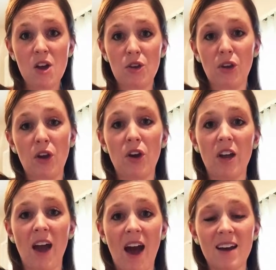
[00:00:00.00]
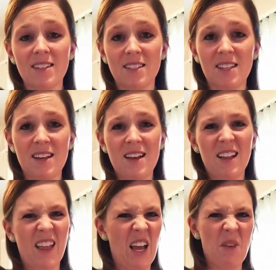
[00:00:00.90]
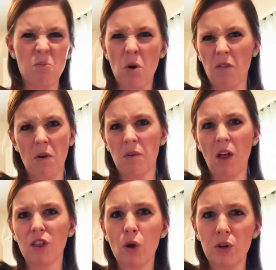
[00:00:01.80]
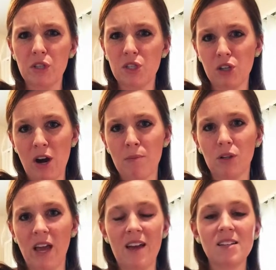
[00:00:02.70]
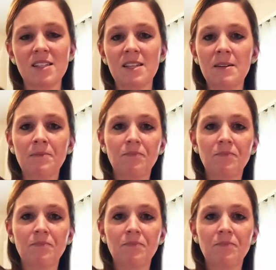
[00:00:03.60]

You can cook it as like more of a loaded scrambled eggs.